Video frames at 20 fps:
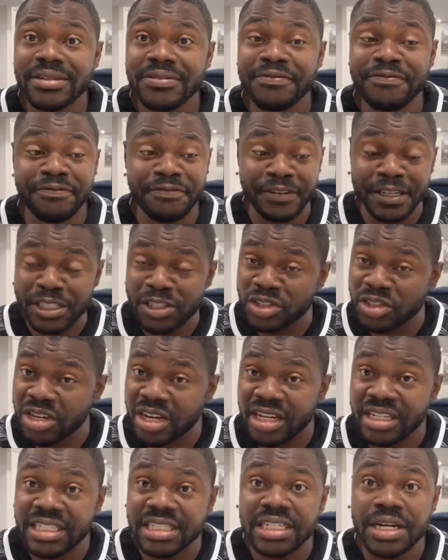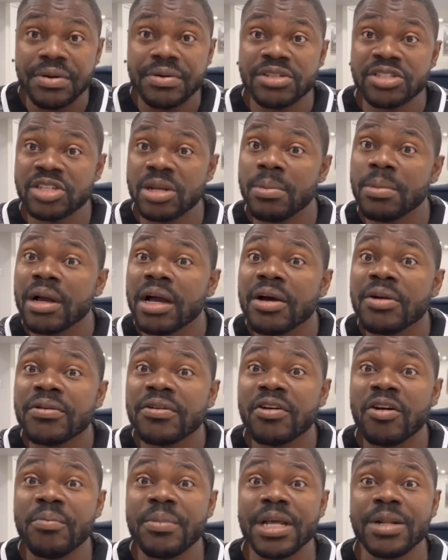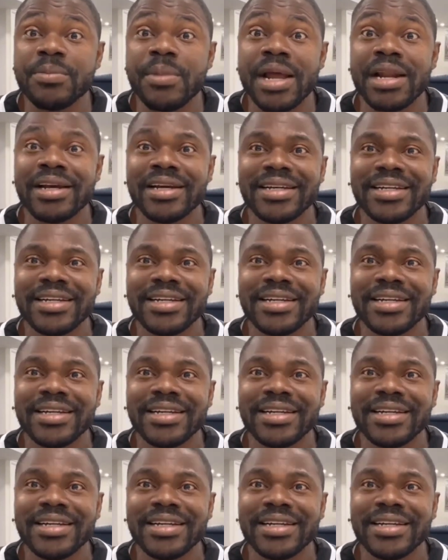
Physically, there is some kind of commitment.